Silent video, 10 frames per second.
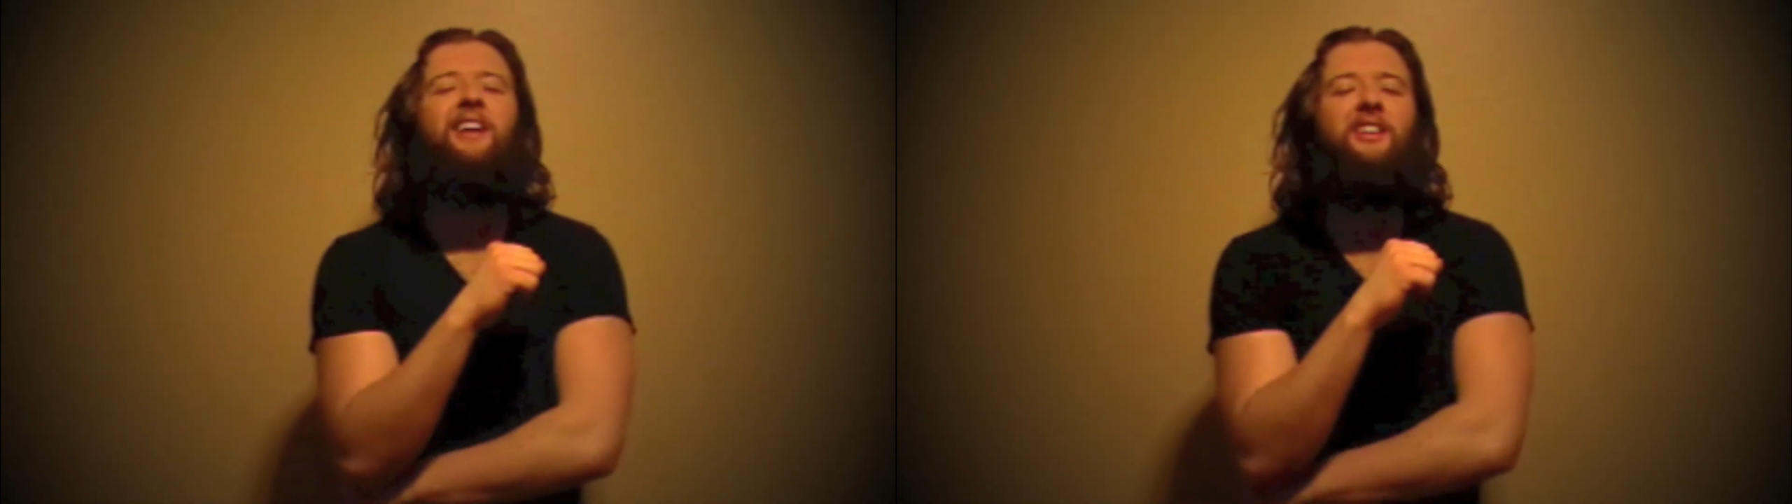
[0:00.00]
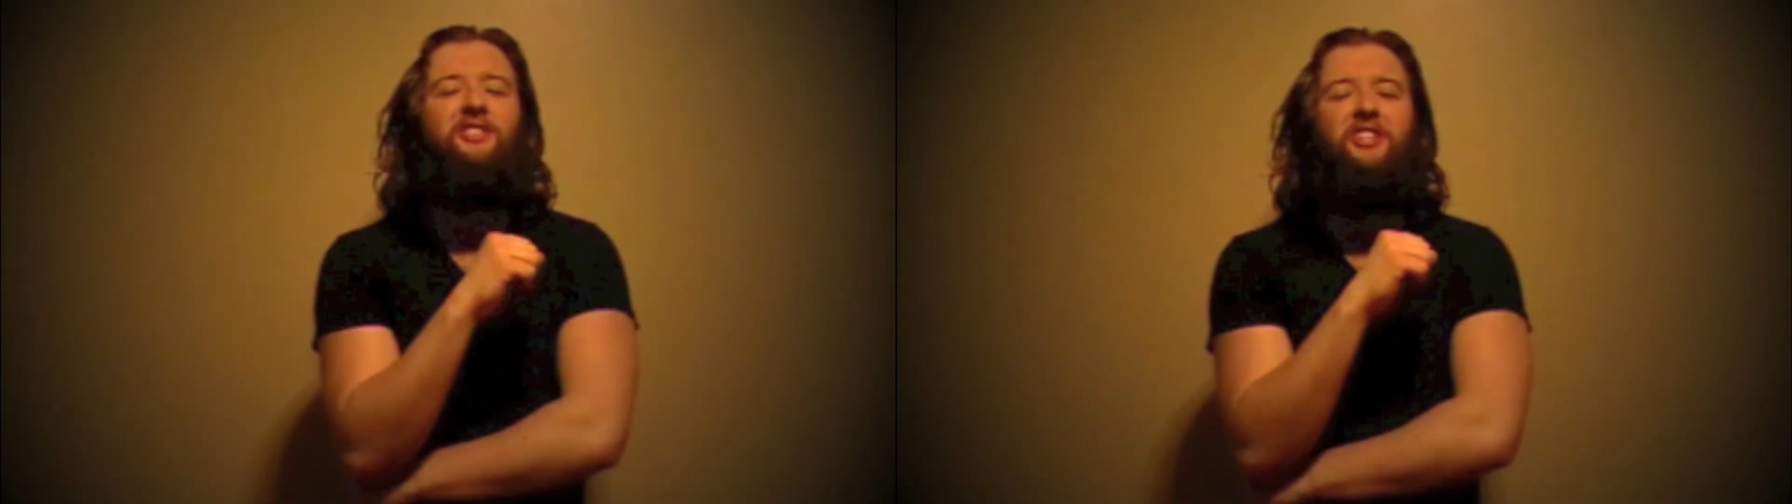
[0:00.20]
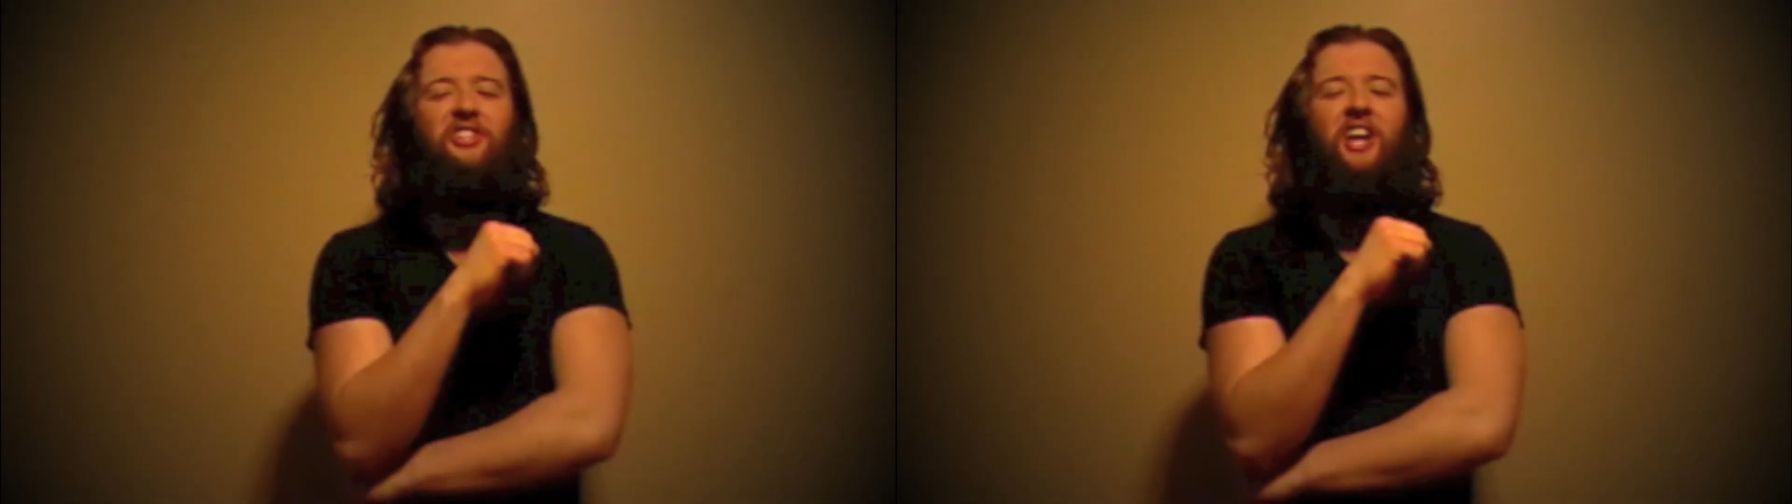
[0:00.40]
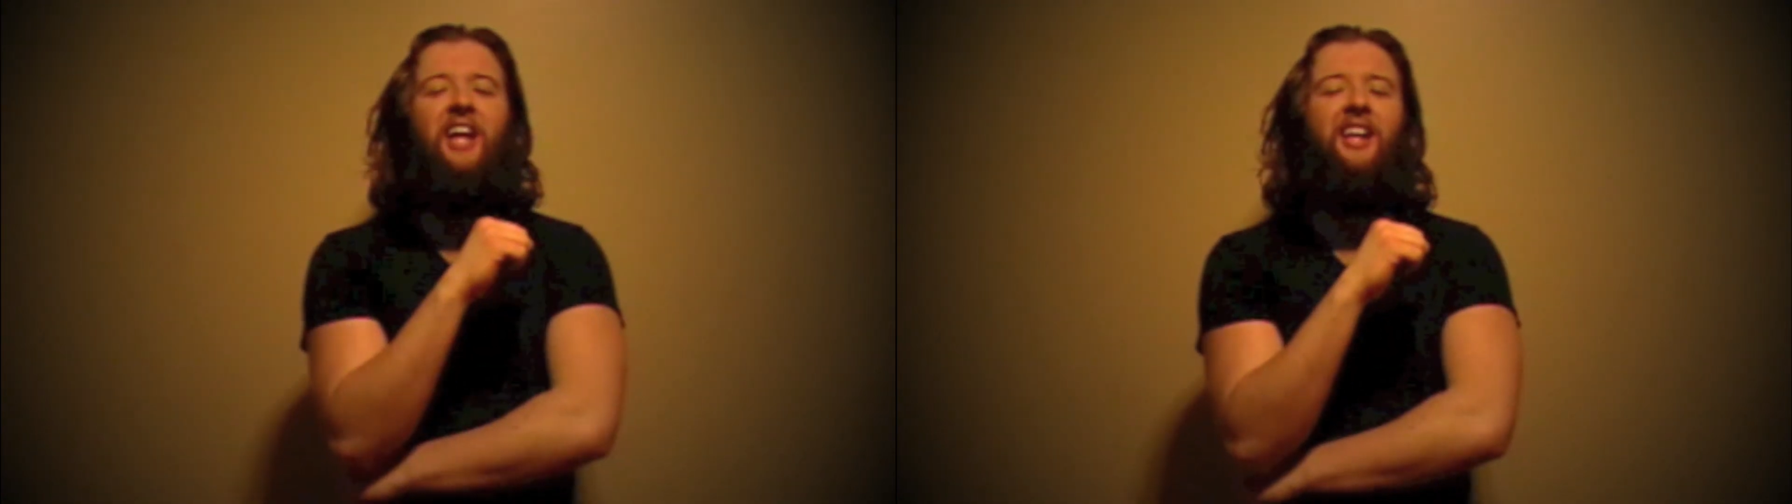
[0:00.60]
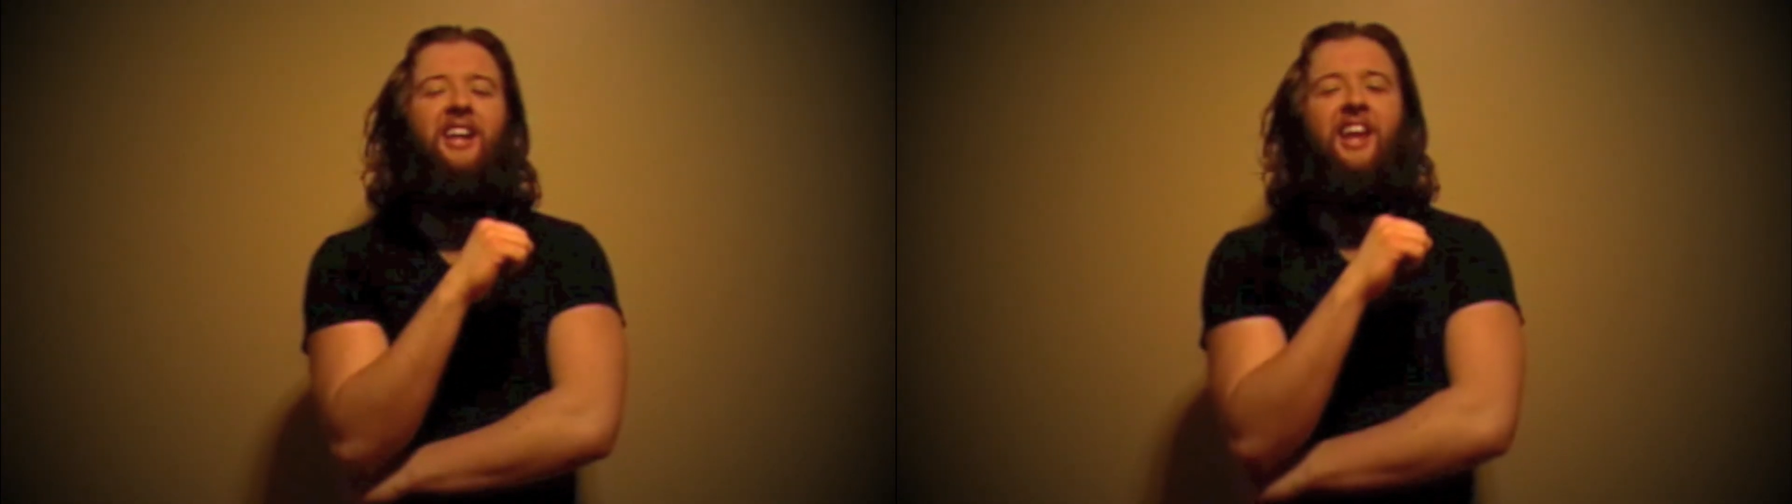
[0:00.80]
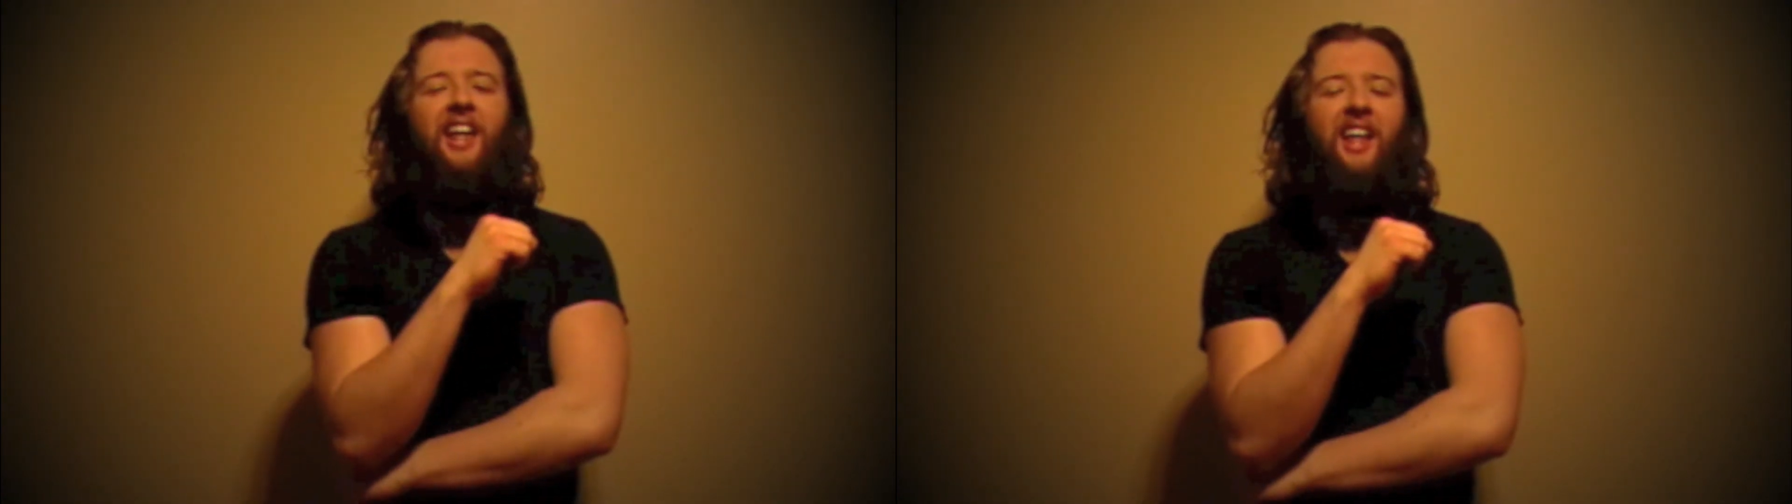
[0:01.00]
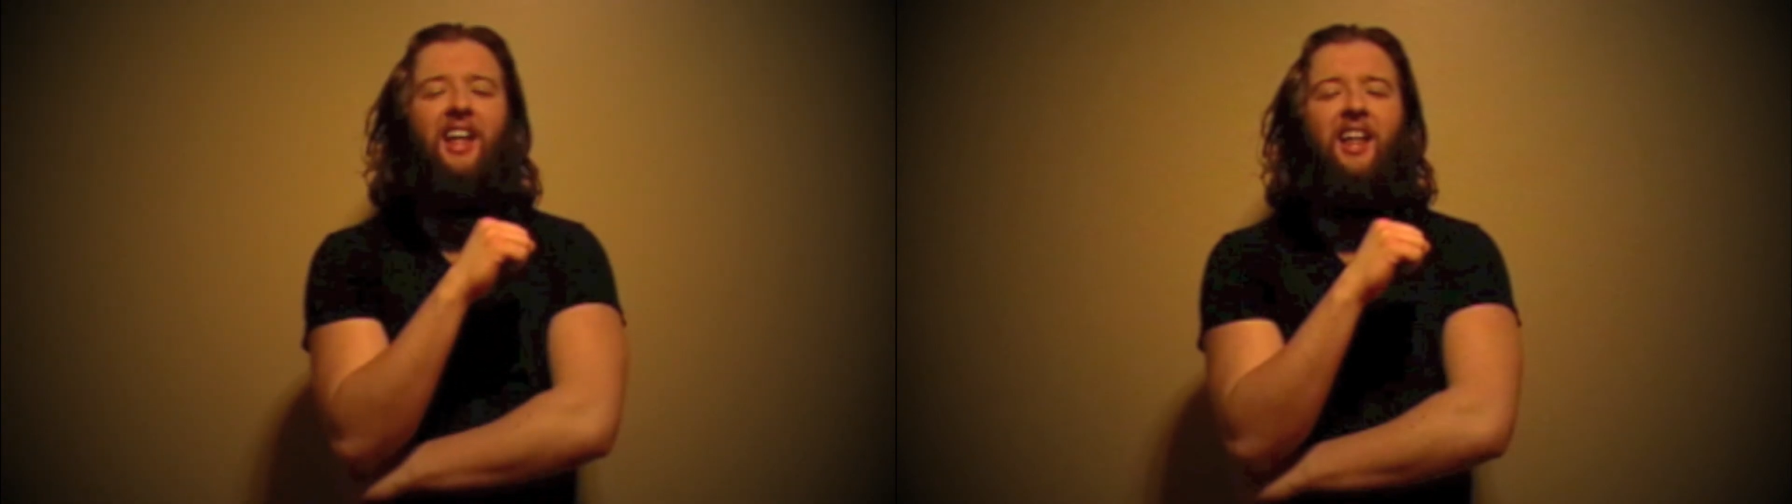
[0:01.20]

she shall